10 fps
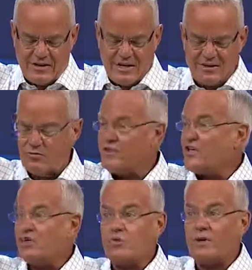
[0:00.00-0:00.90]
Gang, with
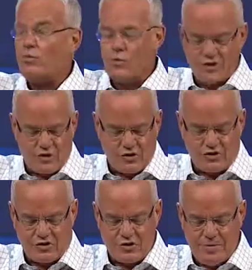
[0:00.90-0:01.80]
these 3
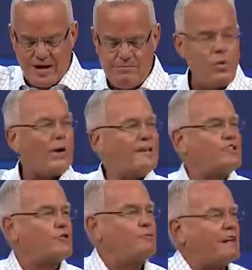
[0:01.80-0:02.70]
words, the main point is
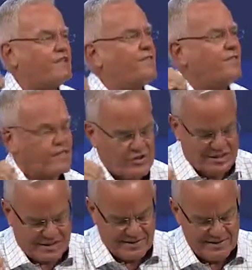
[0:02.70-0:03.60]

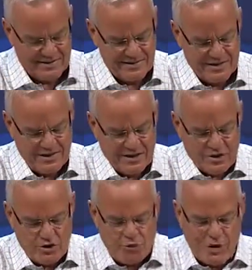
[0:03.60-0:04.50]
specificity.
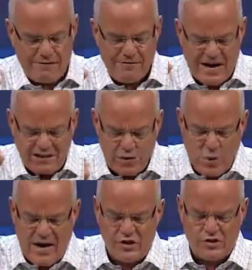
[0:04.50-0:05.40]
You want to find the
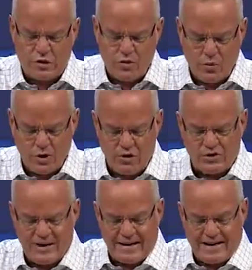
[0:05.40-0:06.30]
ways or the
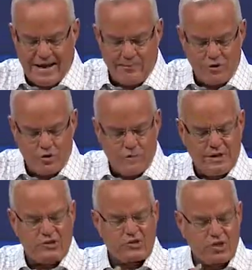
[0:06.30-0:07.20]
words that enable you to
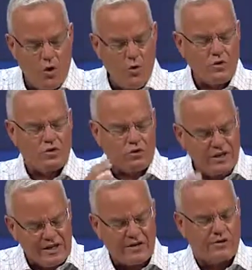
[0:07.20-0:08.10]
be so
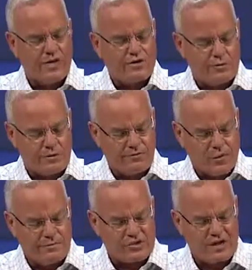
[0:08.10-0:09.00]
clear in your
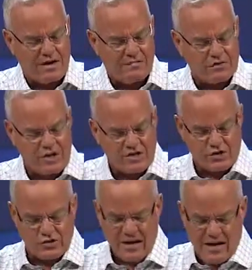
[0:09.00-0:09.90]
performance
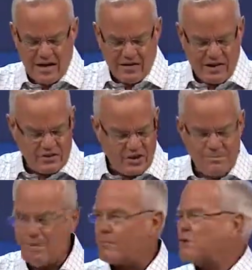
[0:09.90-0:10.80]
conversations that
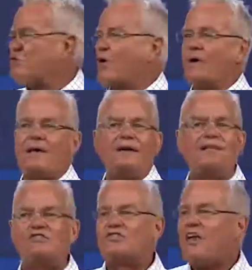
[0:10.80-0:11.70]
team members know
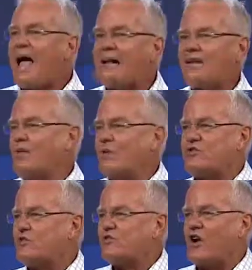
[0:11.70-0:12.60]
exactly
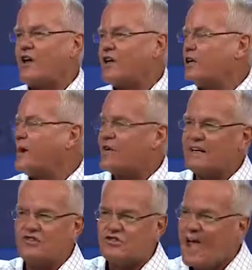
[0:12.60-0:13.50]
what you're talking about,
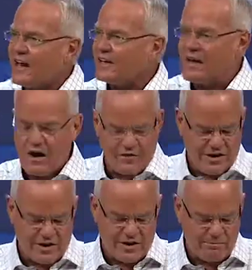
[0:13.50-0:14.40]
exactly how they
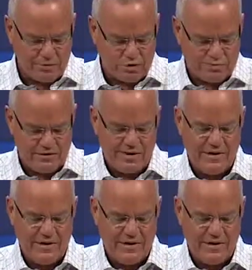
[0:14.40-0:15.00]
can improve,